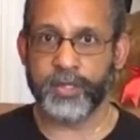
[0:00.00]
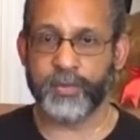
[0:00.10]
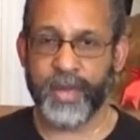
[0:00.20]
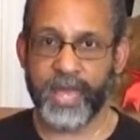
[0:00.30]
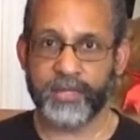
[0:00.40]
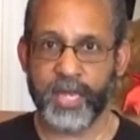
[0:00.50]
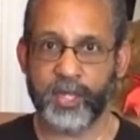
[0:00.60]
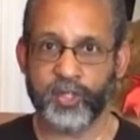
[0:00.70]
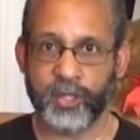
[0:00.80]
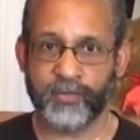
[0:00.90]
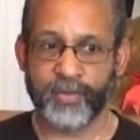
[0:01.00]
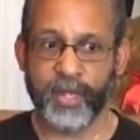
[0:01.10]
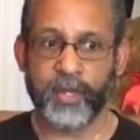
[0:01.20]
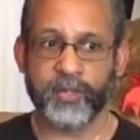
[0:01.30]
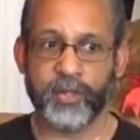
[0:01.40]
to pay attention.
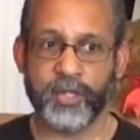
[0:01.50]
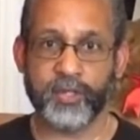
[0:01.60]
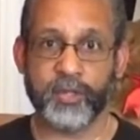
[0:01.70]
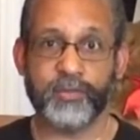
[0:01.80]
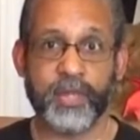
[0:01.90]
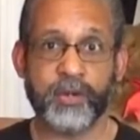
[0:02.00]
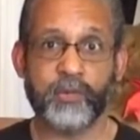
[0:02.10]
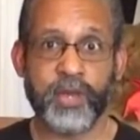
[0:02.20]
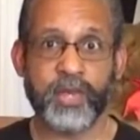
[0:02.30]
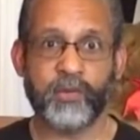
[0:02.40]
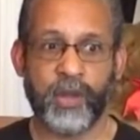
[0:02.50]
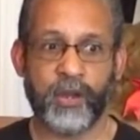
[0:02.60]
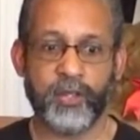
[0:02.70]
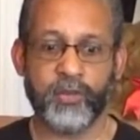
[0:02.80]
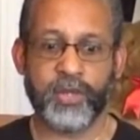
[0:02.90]
So this could be the week
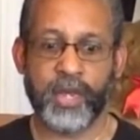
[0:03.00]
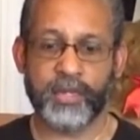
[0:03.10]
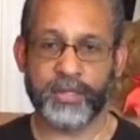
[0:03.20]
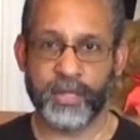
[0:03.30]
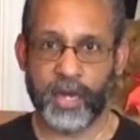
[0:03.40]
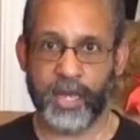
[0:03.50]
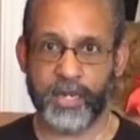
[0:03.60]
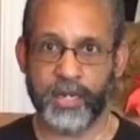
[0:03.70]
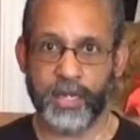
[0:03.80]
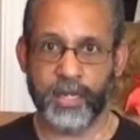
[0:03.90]
where you get a sign